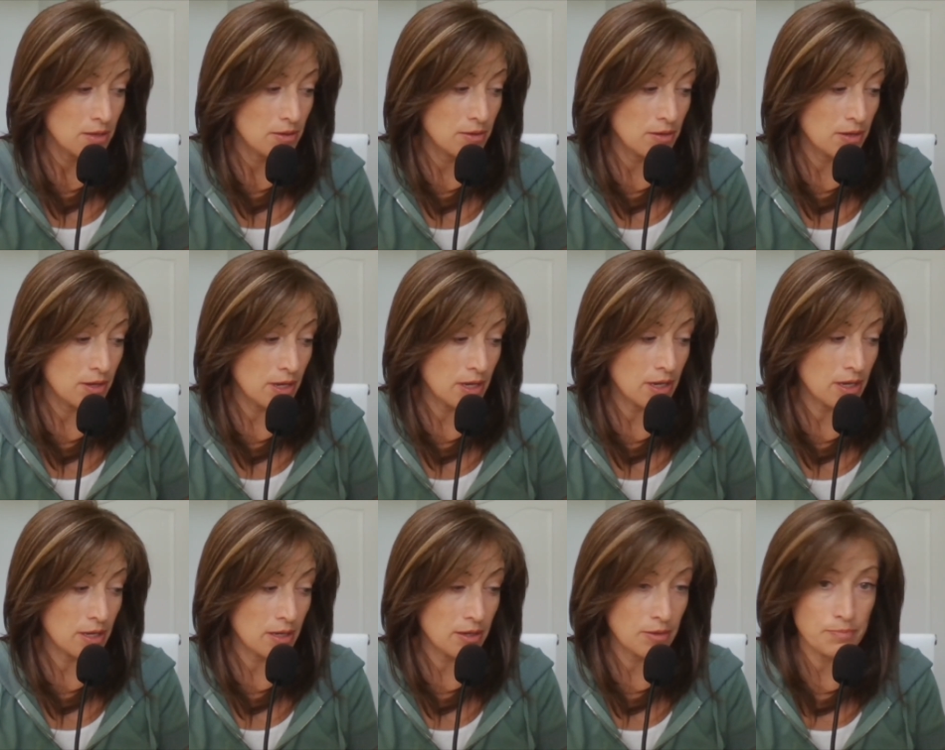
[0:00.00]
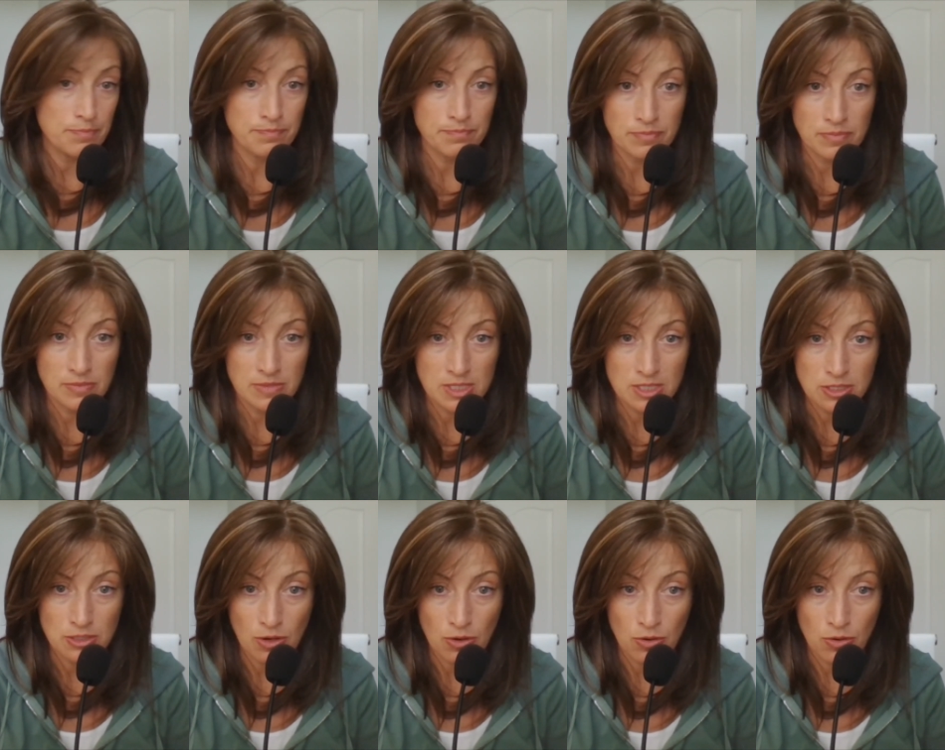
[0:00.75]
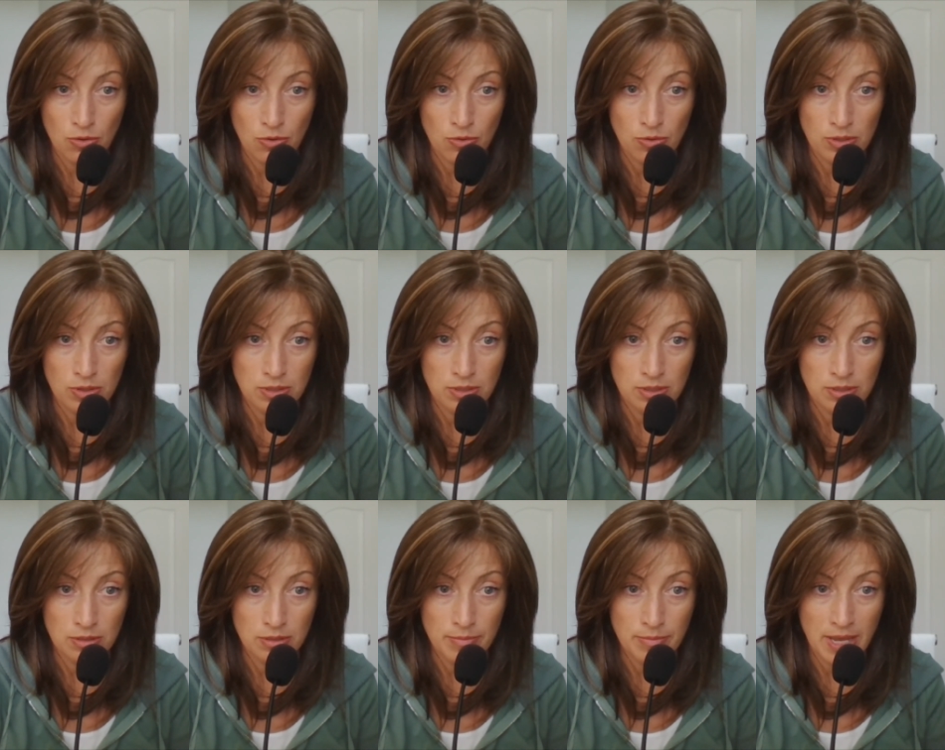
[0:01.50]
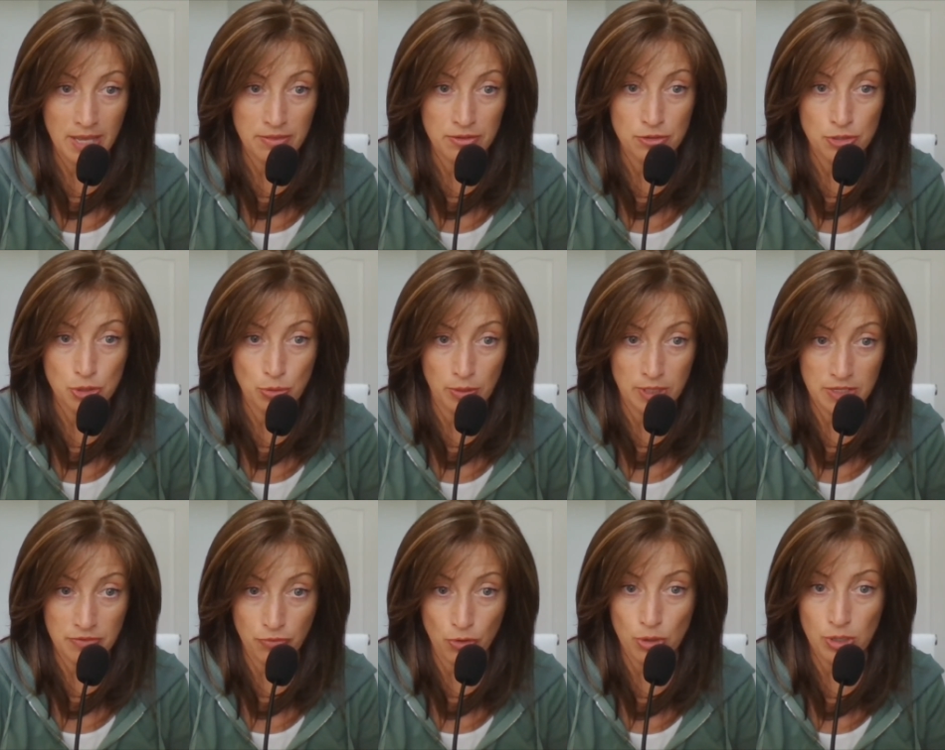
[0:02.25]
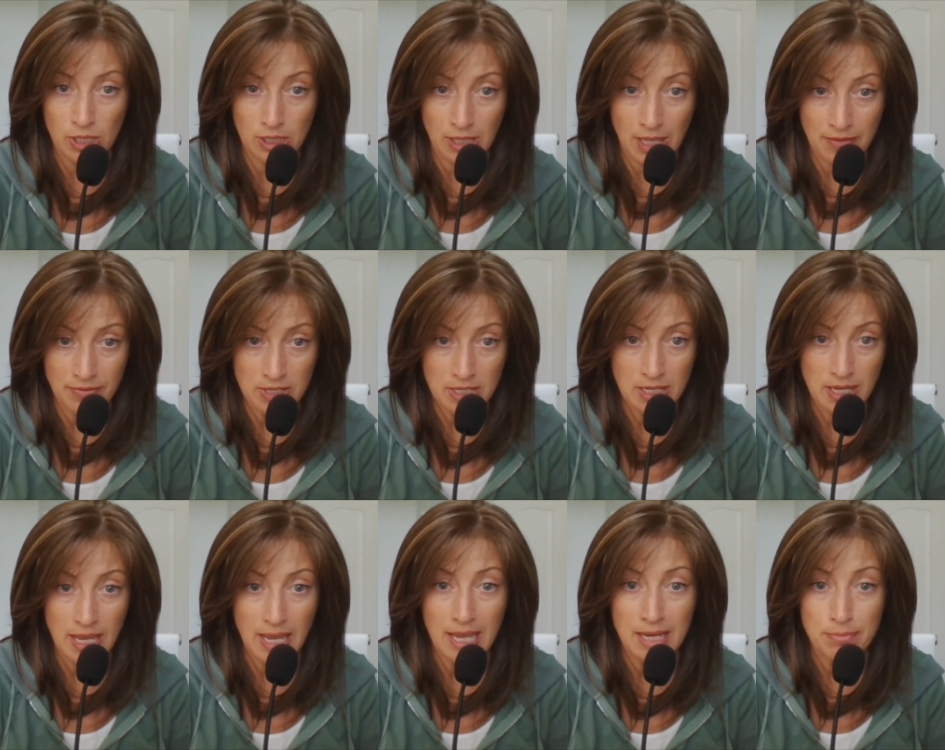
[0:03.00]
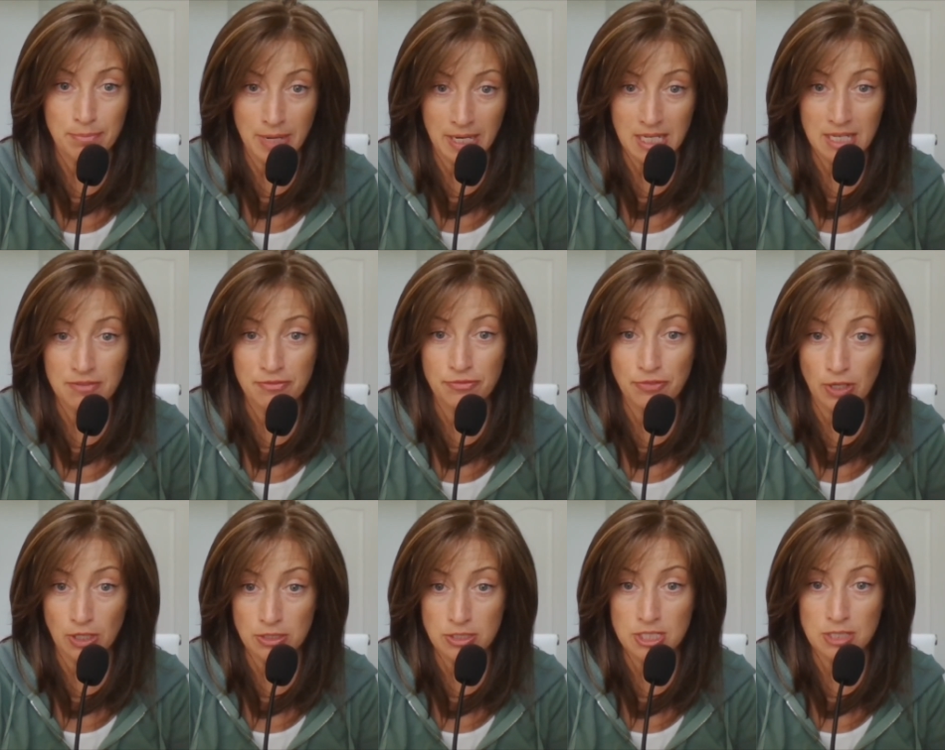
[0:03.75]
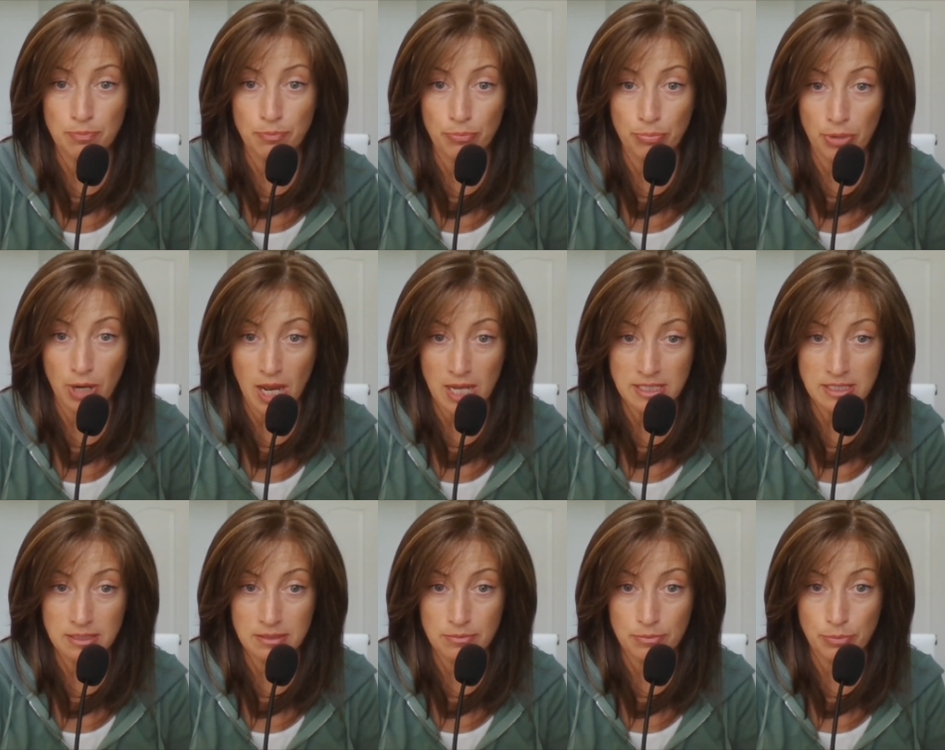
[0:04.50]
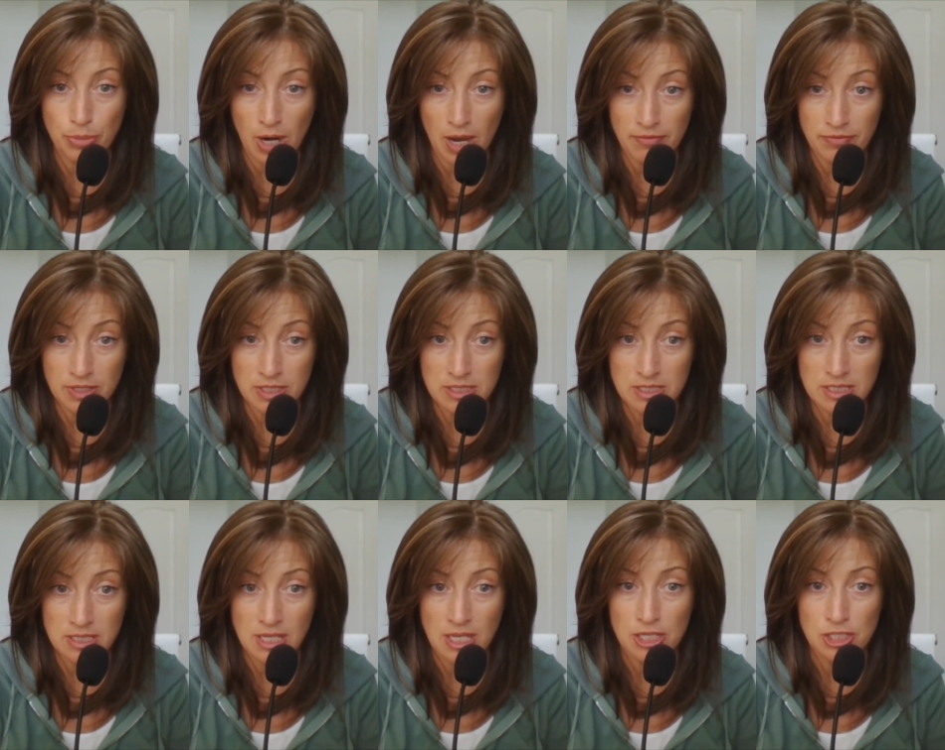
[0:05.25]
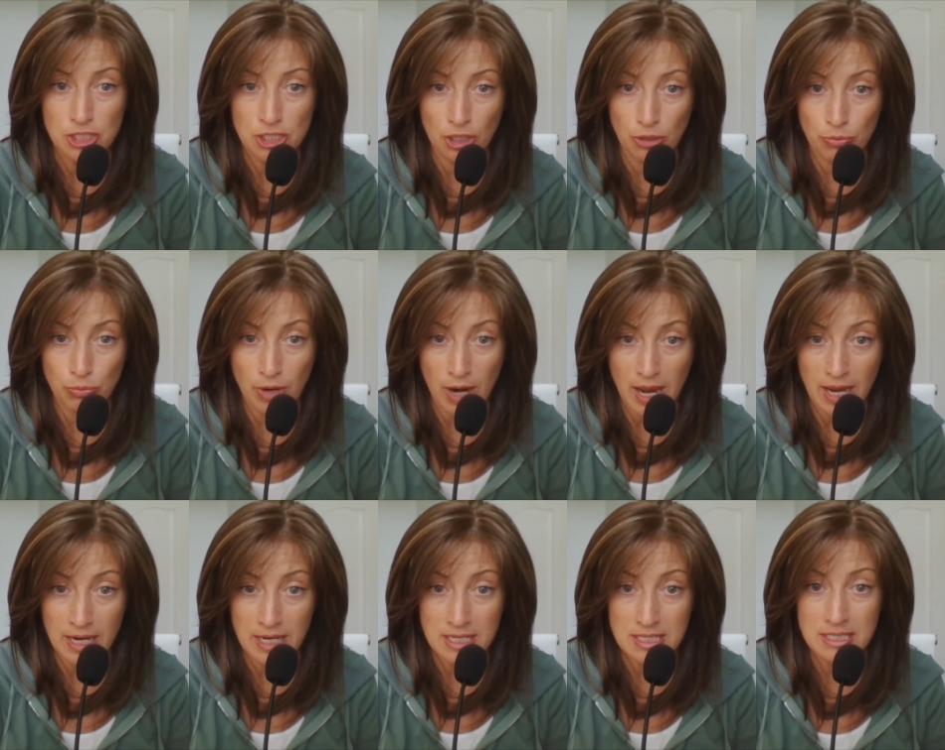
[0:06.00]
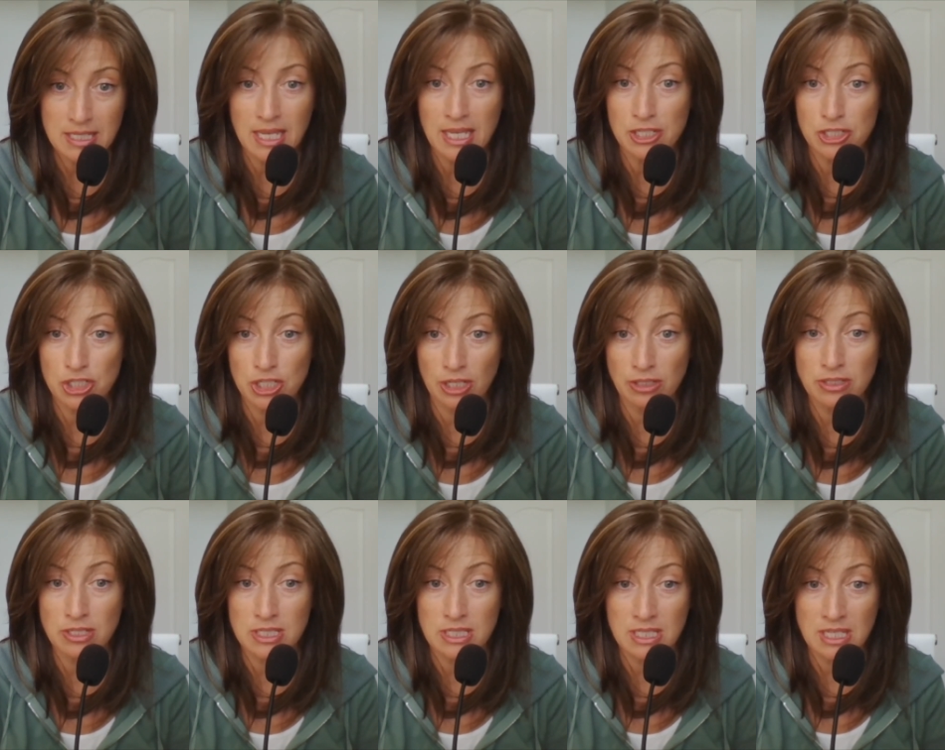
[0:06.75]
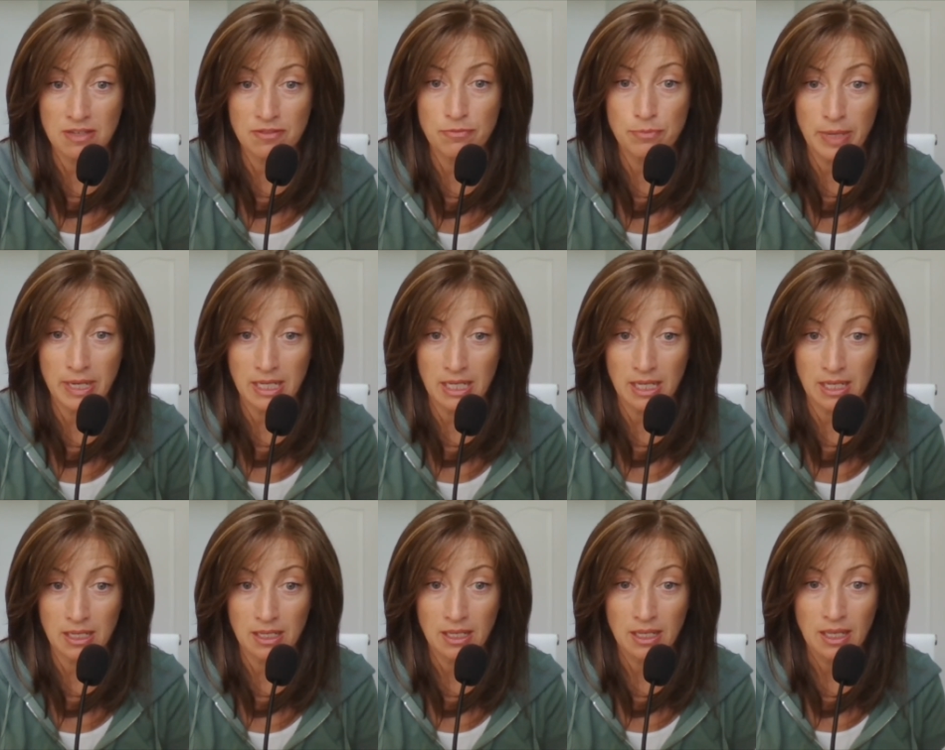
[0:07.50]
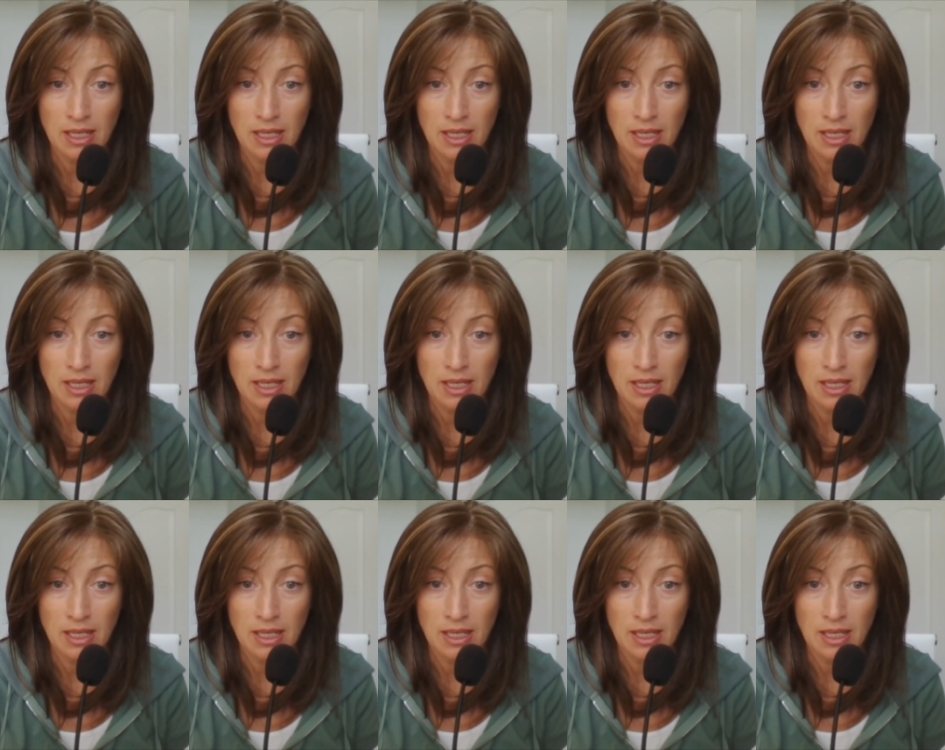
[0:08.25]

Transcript: So Matthew 24:11, and many false prophets shall rise and shall deceive many.